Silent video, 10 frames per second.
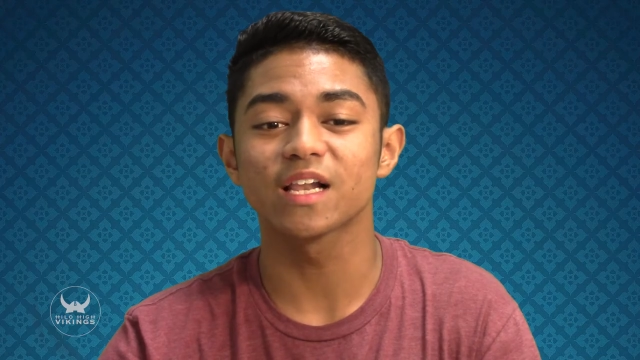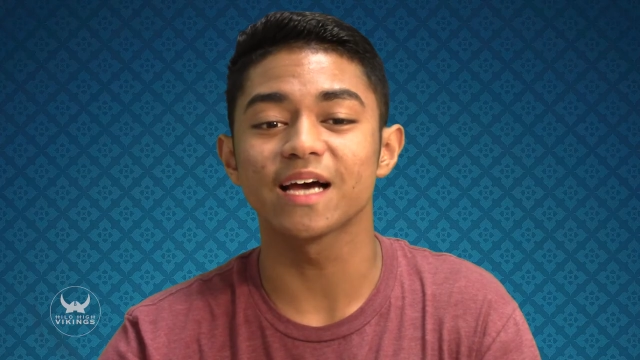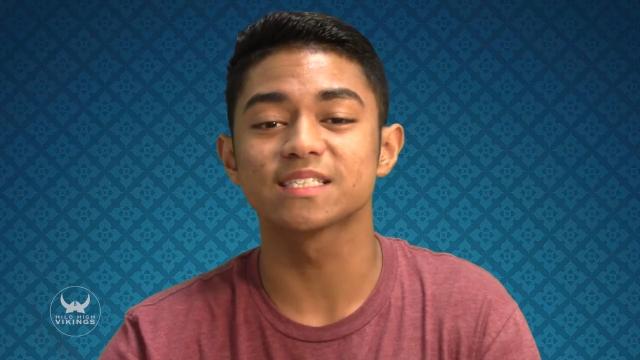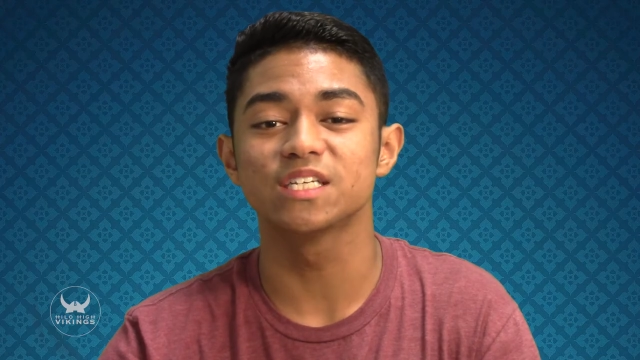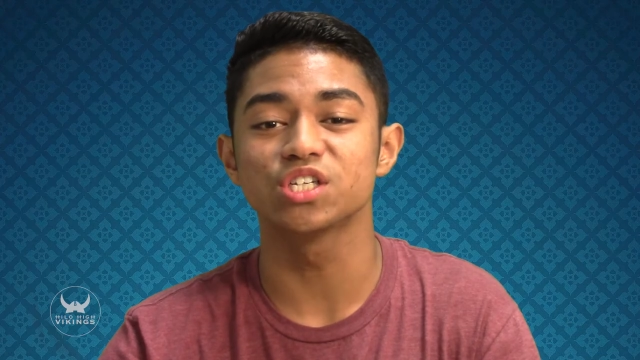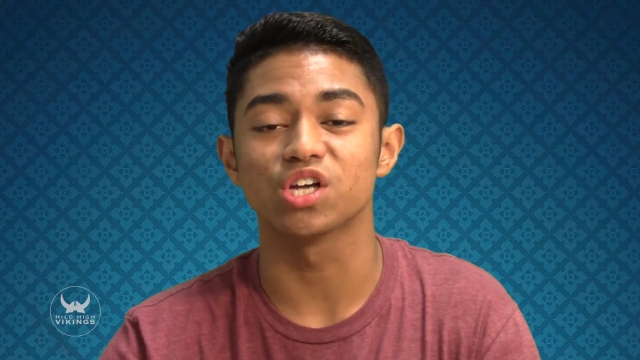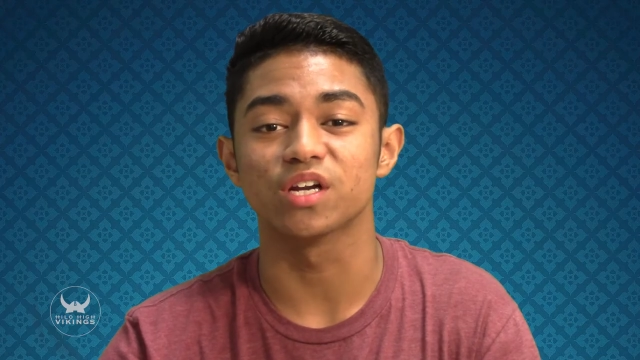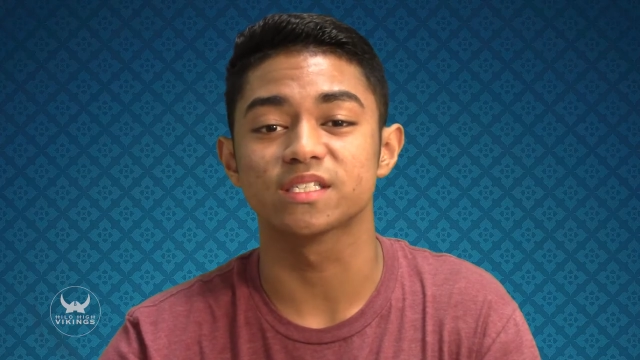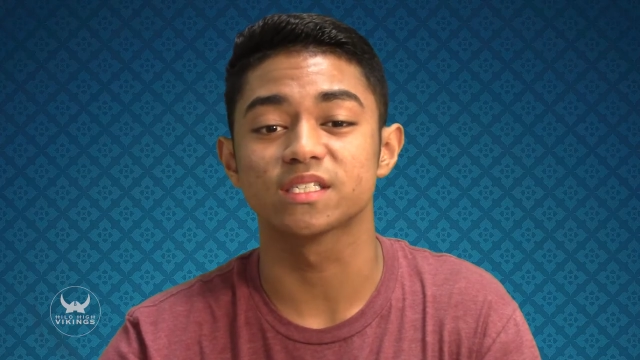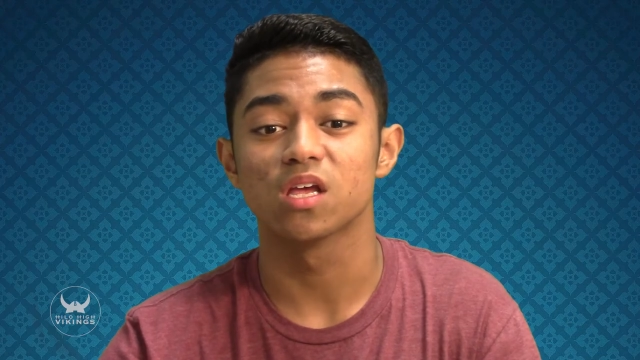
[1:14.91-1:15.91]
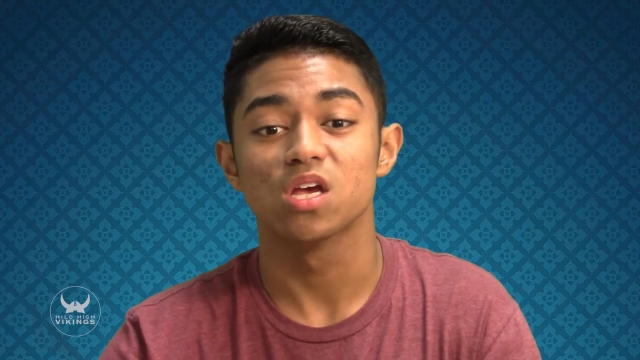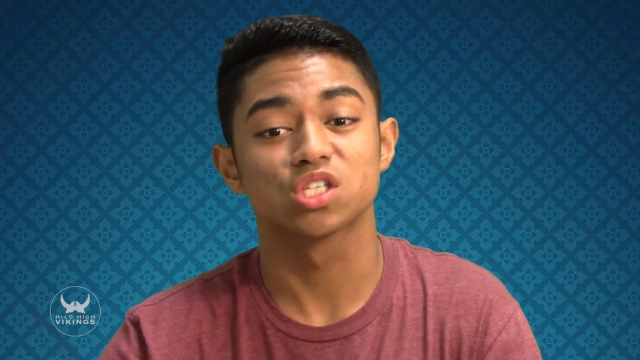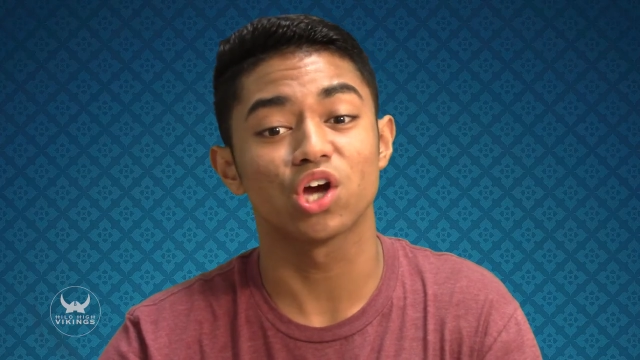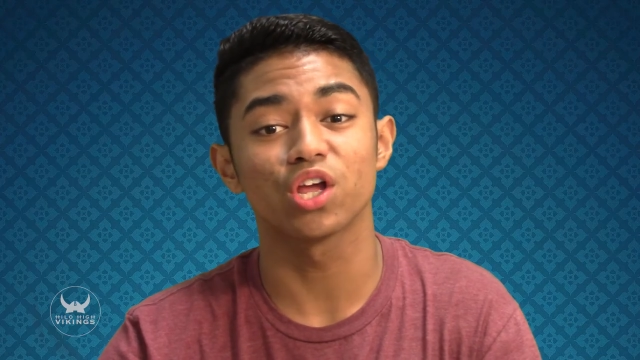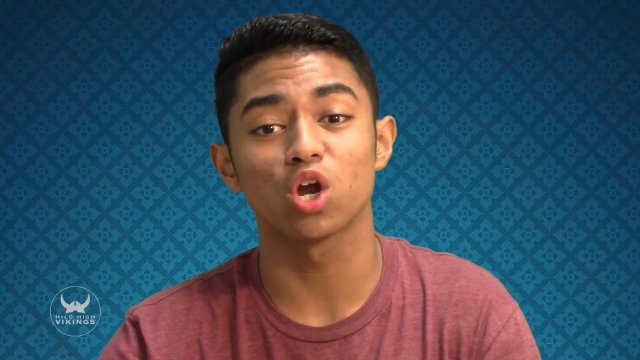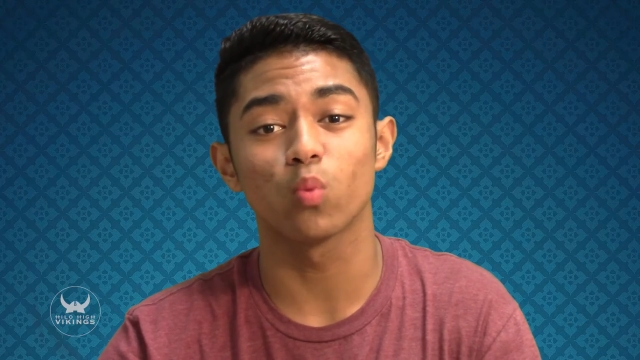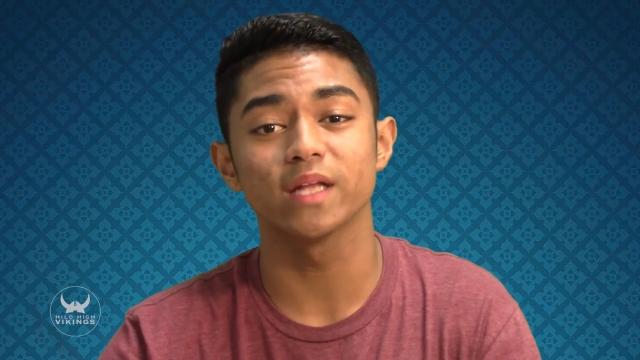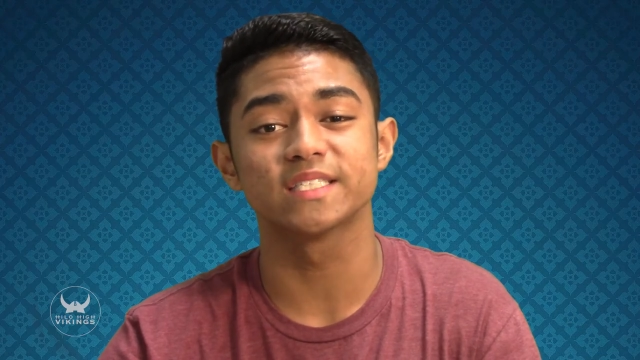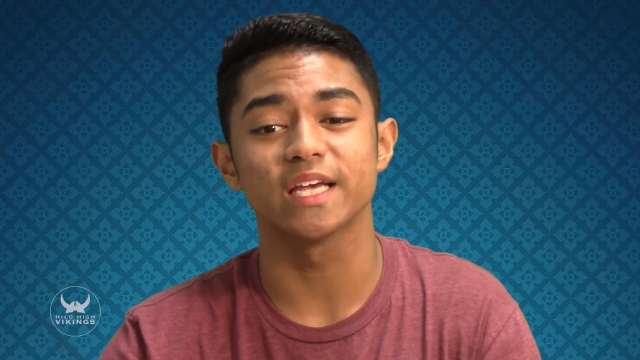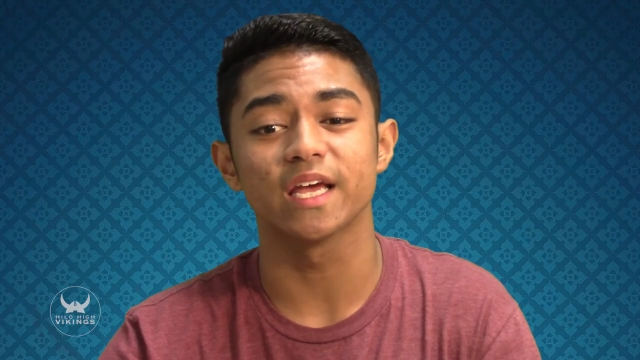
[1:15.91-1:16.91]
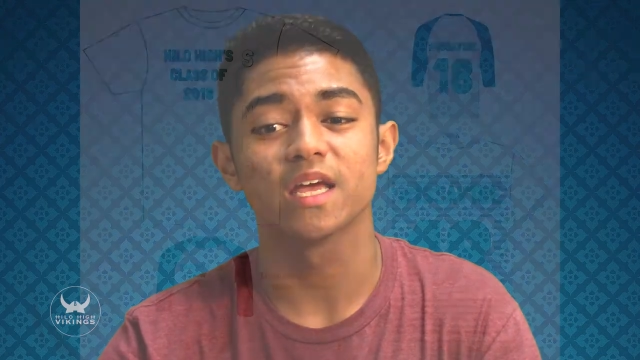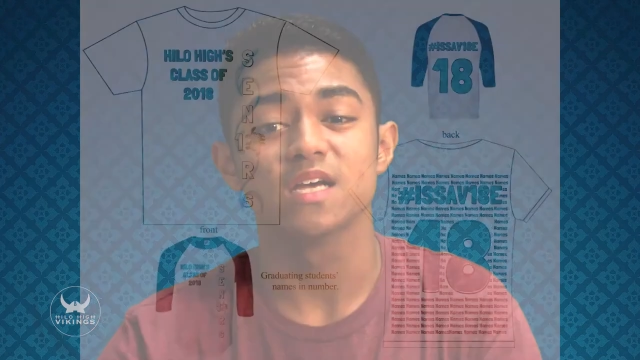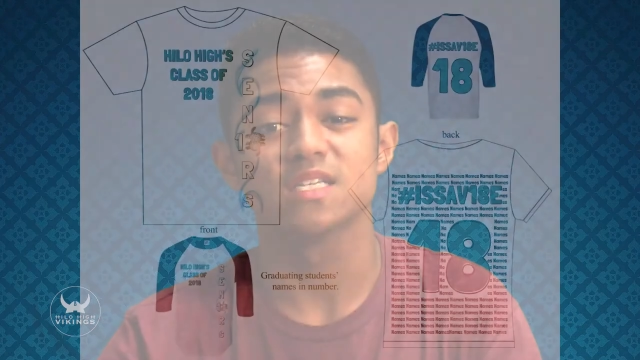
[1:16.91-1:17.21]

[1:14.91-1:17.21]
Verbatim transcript: class t-shirts. Starting on Wednesday,